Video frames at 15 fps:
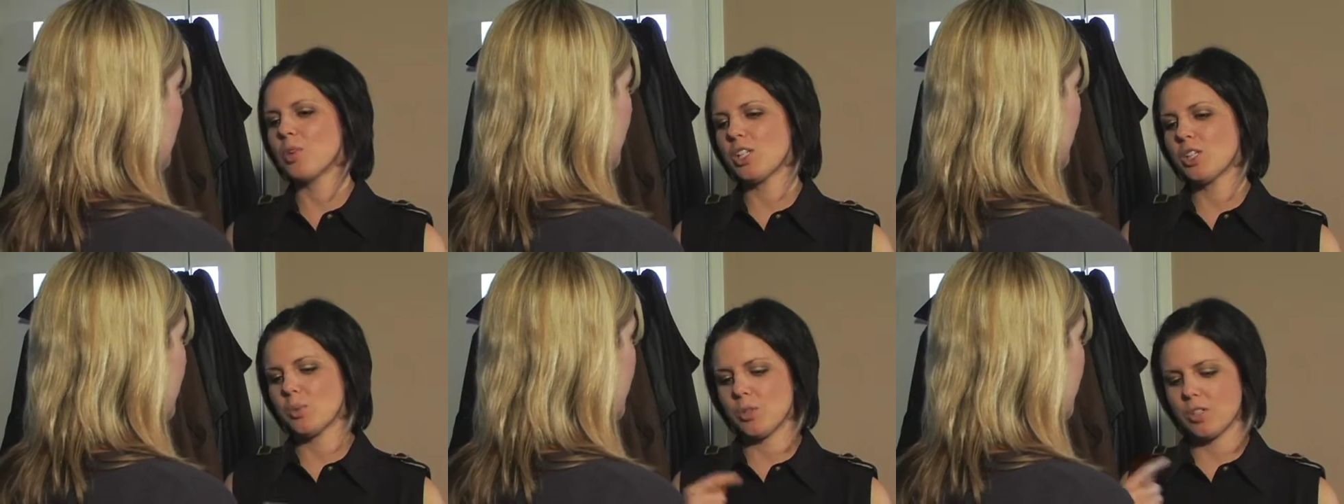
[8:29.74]

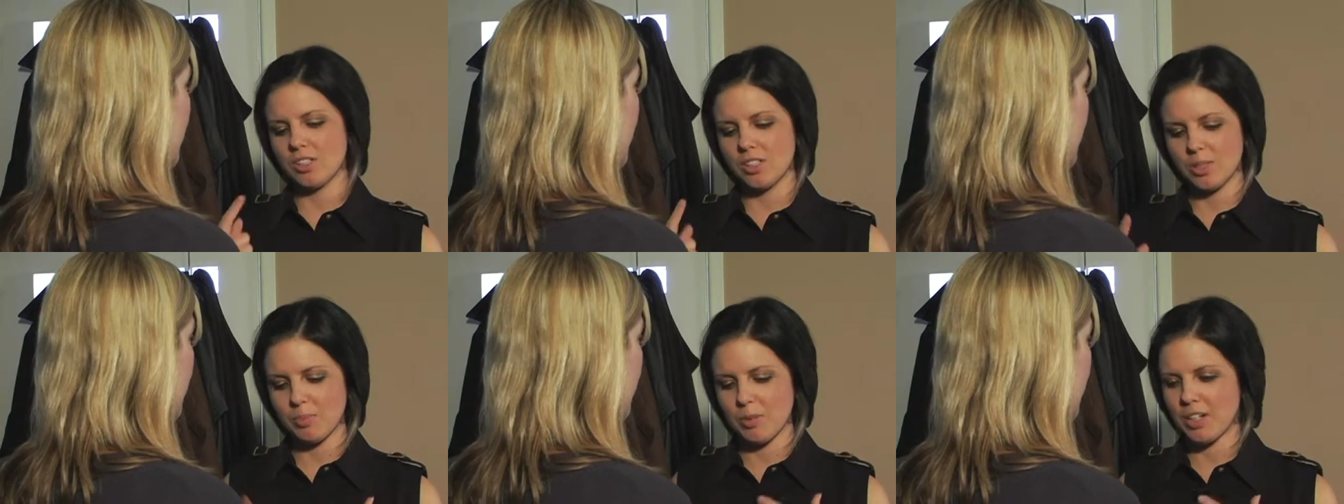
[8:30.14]
we just
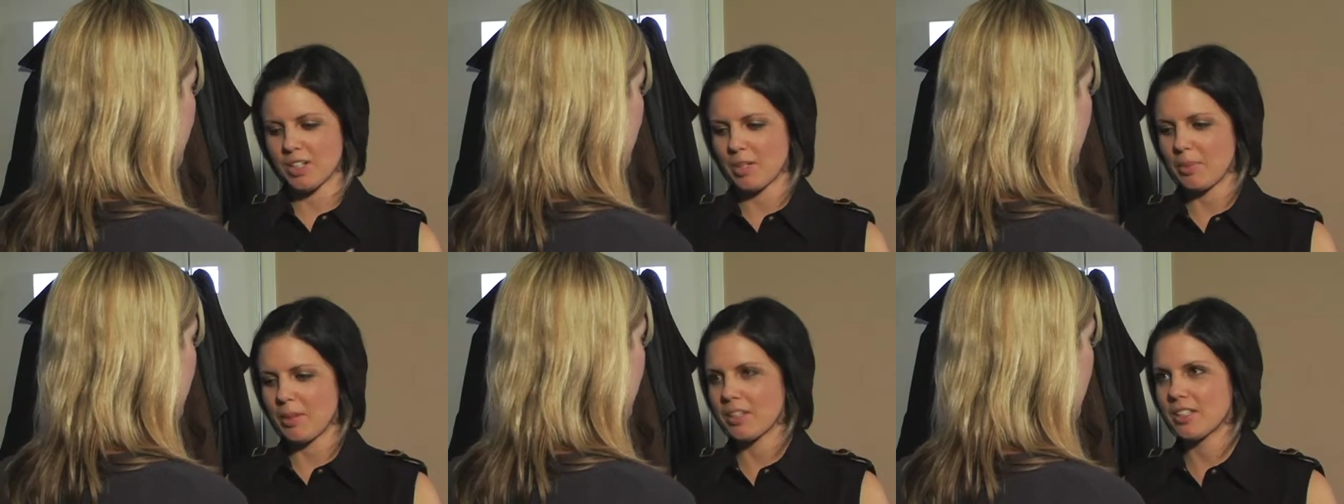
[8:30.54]
want to spice
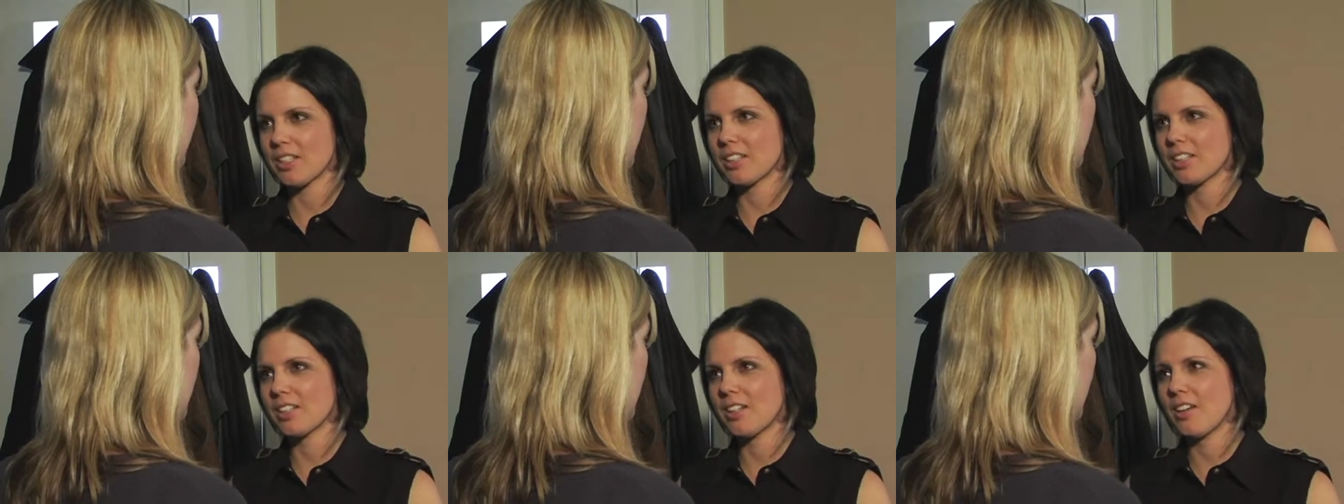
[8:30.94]
up our
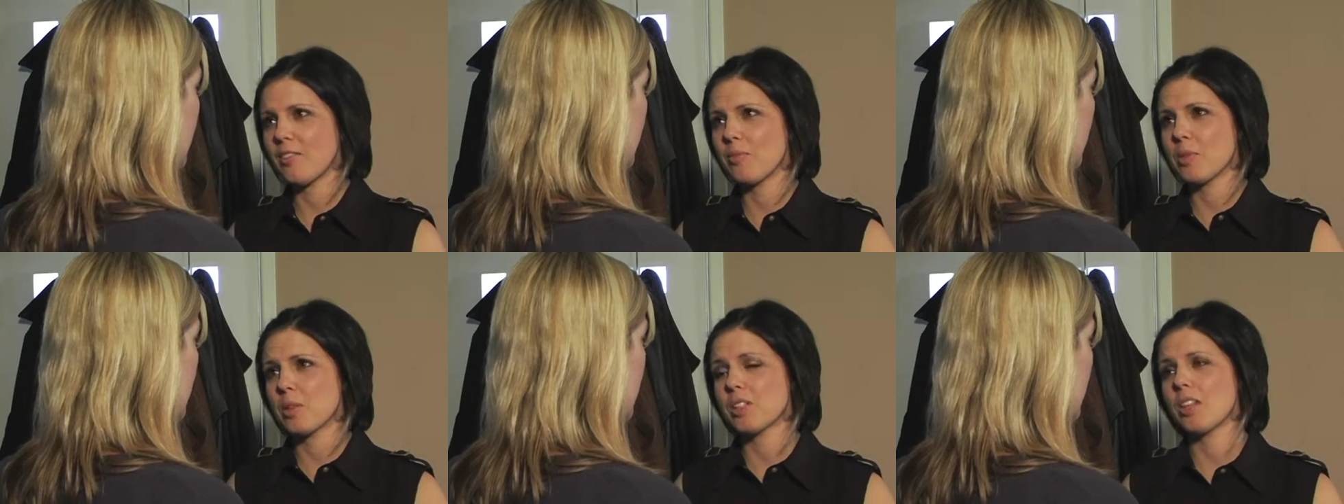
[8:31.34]
sex life
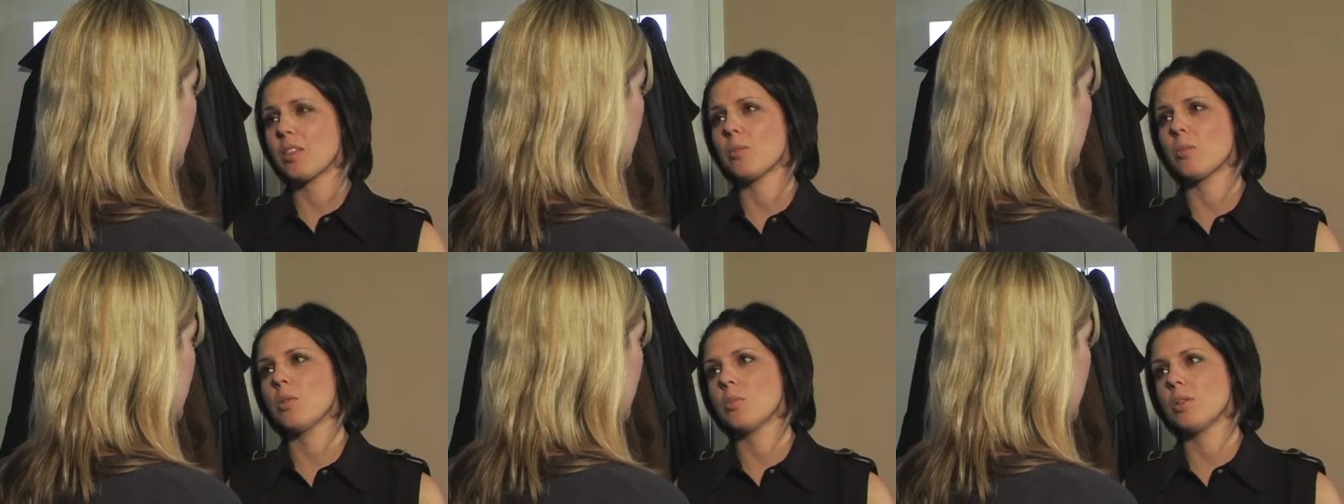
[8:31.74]
because
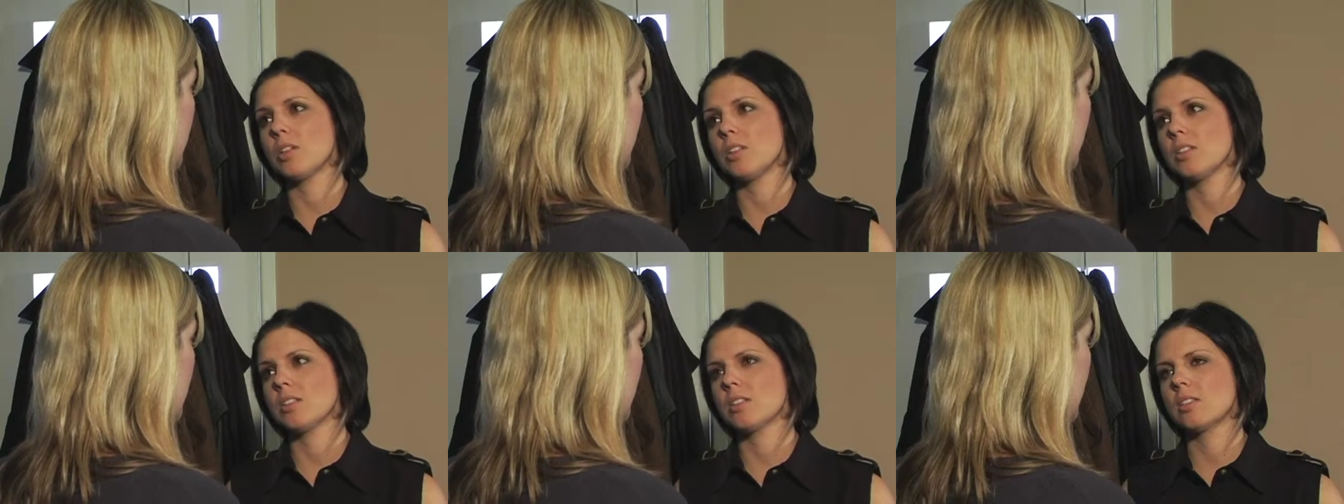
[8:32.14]
at the moment
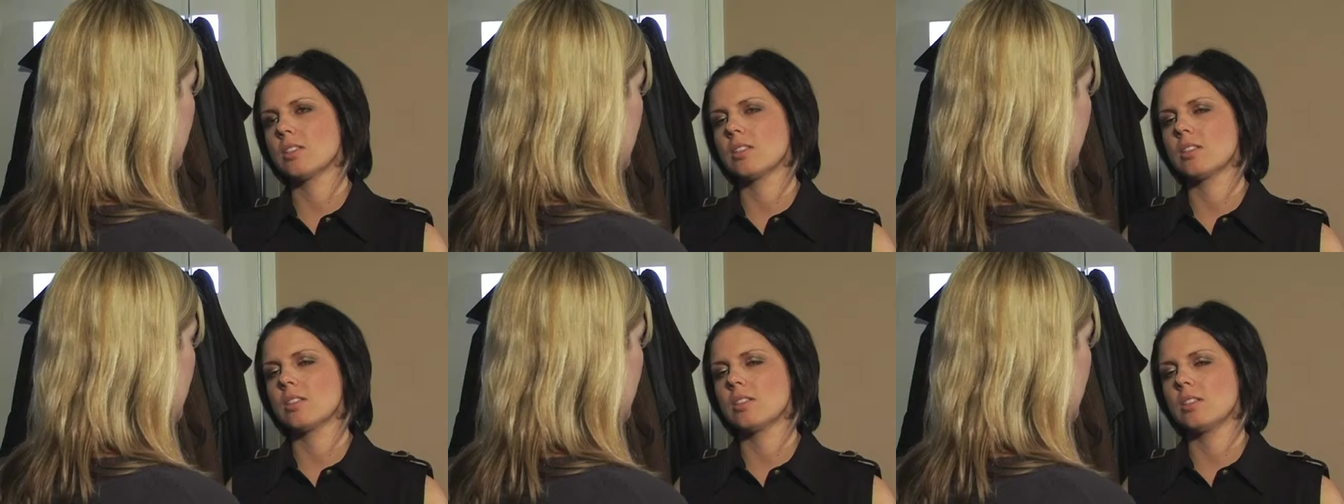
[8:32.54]
it
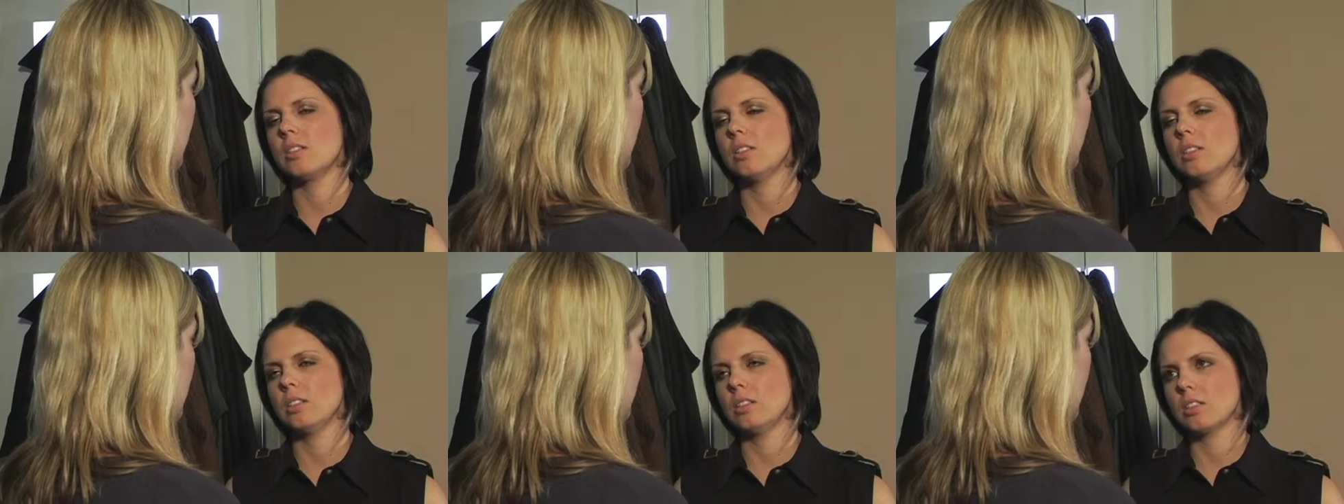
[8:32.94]

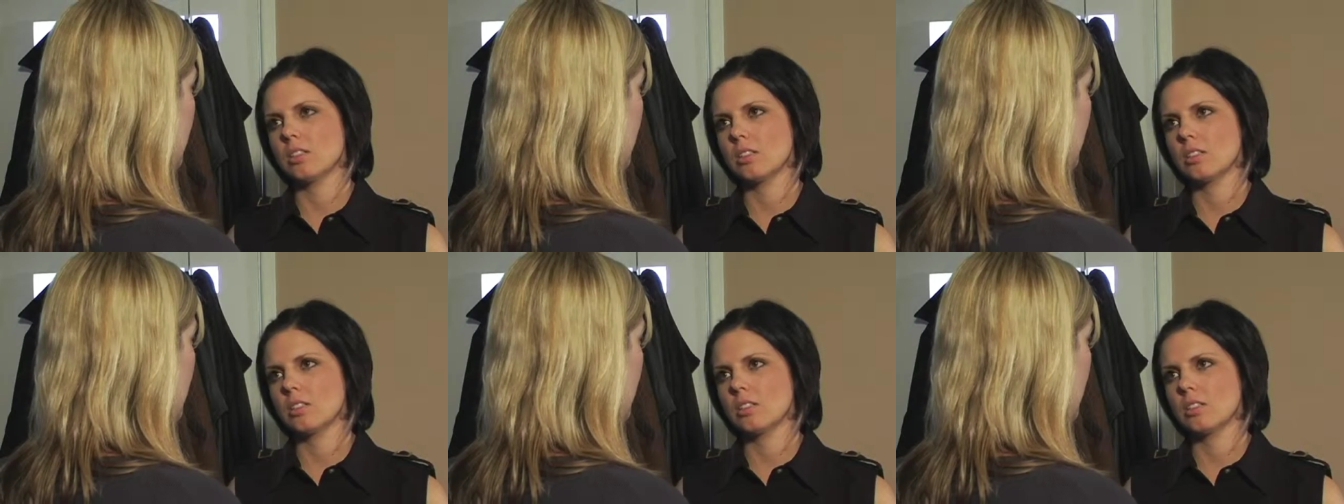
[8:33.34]
stinks.